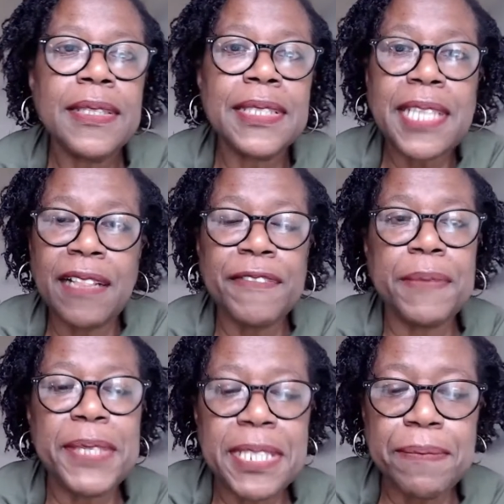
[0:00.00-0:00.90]

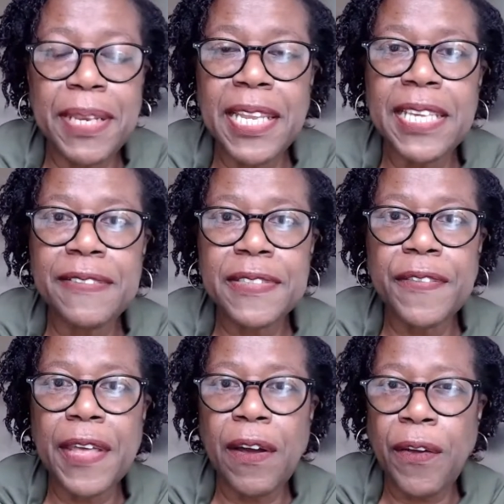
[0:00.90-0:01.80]
self-limiting beliefs
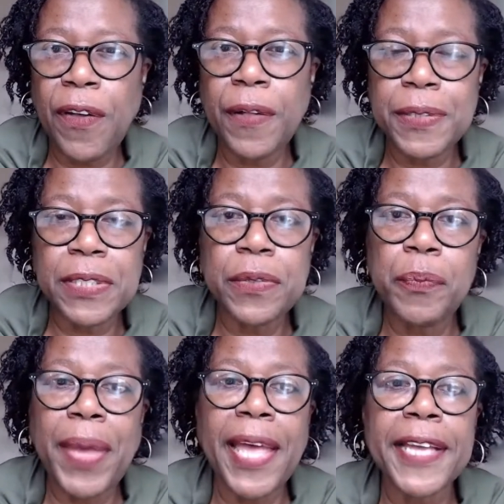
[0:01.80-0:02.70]
that are holding you
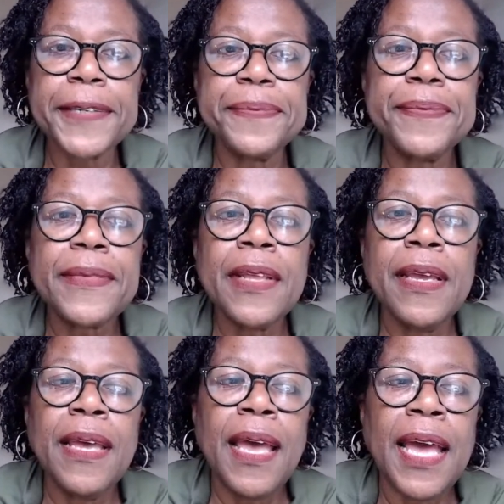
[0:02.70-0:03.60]
back.
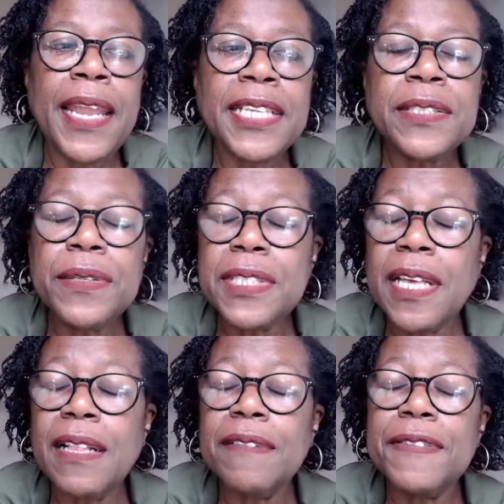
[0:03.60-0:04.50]
And ask
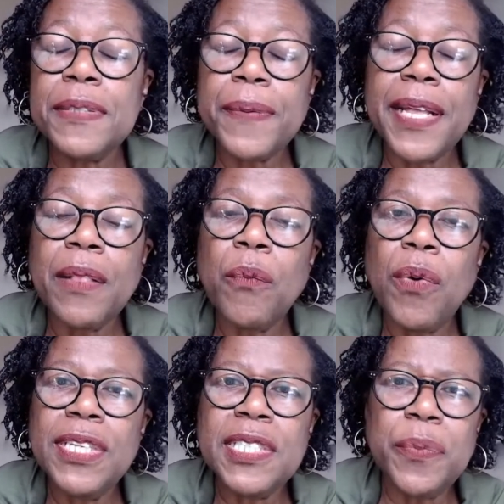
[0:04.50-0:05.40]
yourself as well,
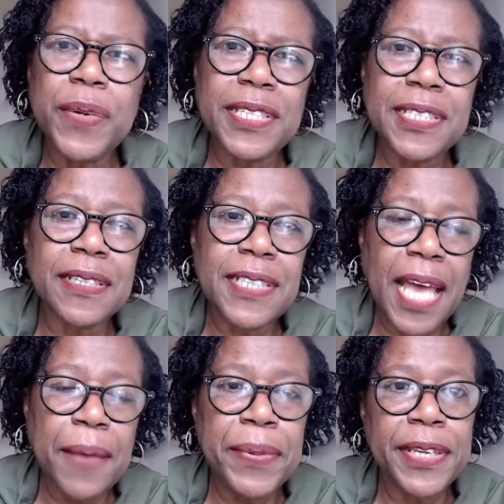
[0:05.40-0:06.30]
what is the worst that could
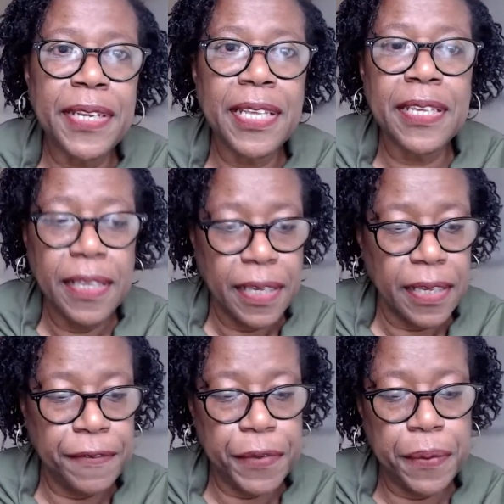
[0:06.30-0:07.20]
happen?
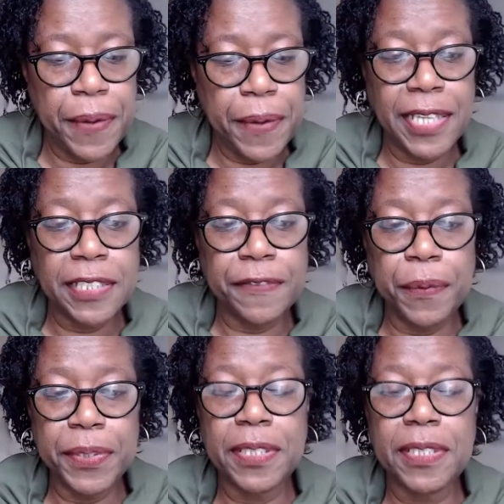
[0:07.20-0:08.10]
If you ask for
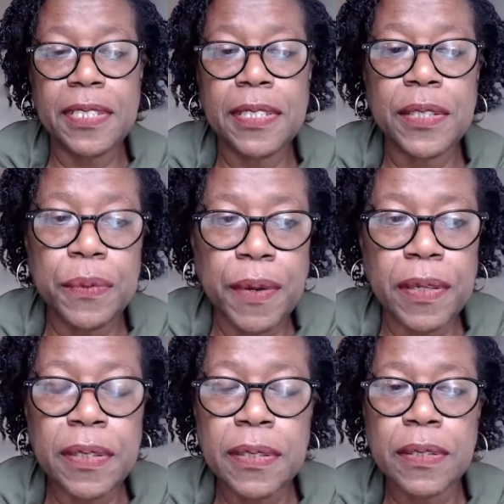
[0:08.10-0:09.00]
what it is that you
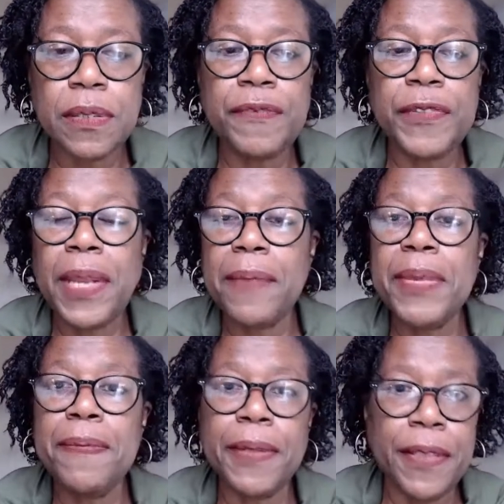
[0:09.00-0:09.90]
want, if you let
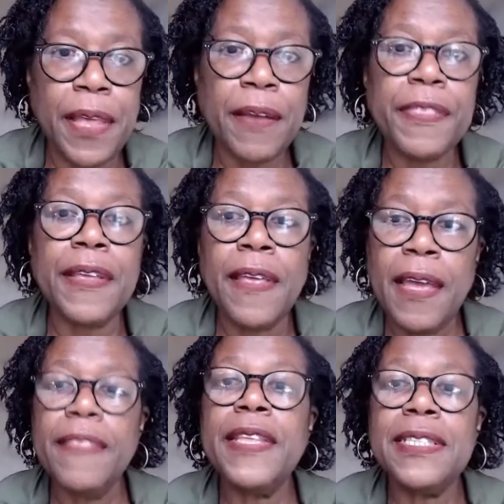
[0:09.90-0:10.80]
people know that
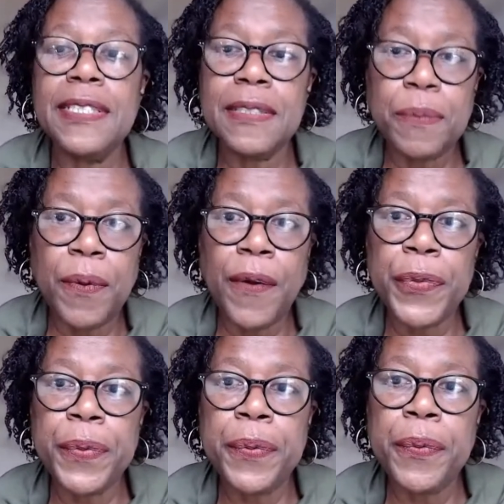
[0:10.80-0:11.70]
this is what
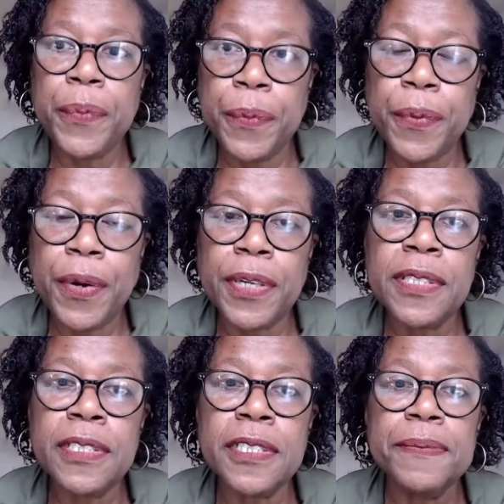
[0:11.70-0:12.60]
you
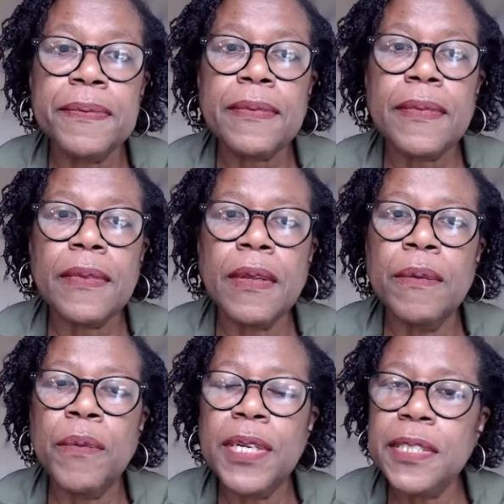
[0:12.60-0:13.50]
want,
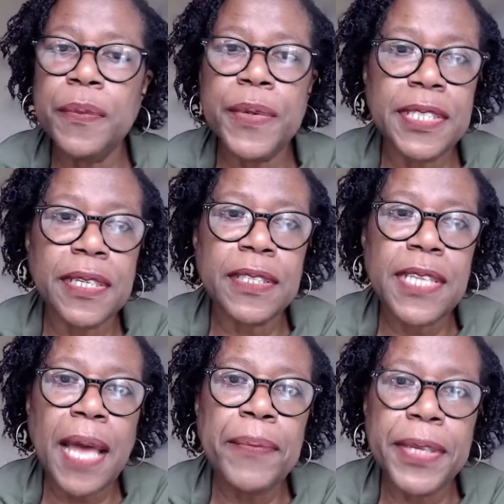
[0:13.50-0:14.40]
what is the worst that could
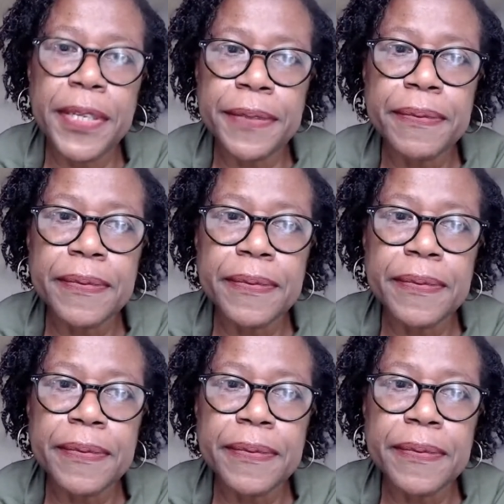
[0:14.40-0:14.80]
happen?